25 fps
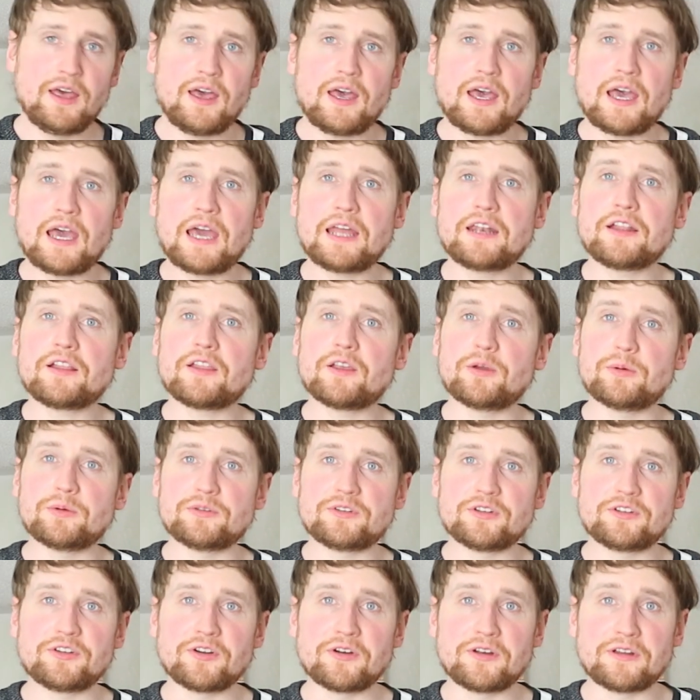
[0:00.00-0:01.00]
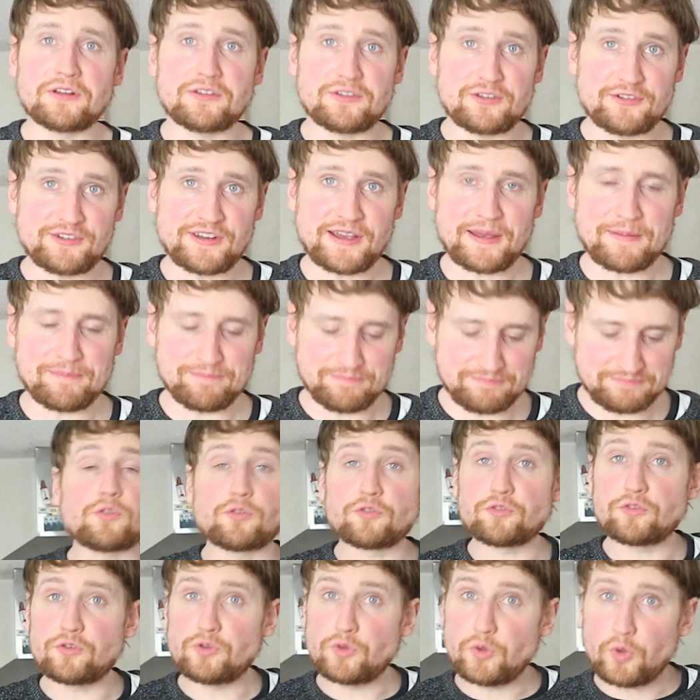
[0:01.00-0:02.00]
and allow it to turn into jam. So
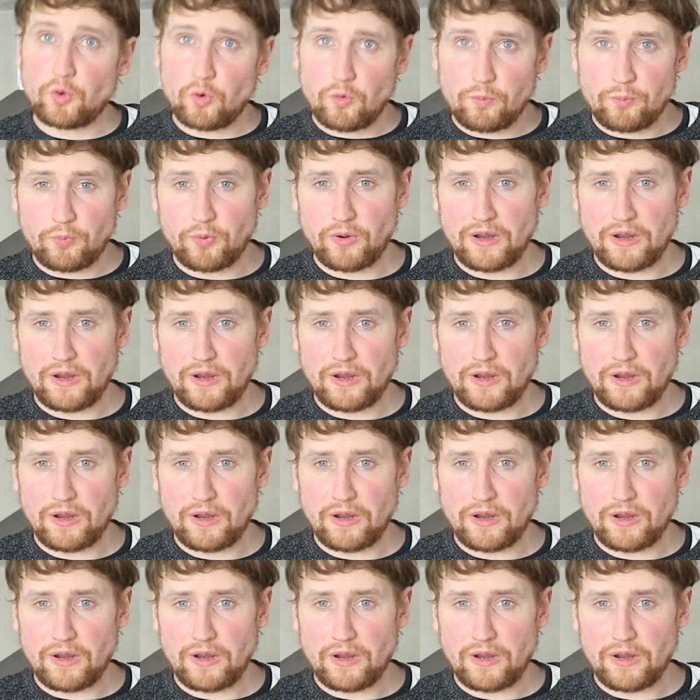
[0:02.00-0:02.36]
there's no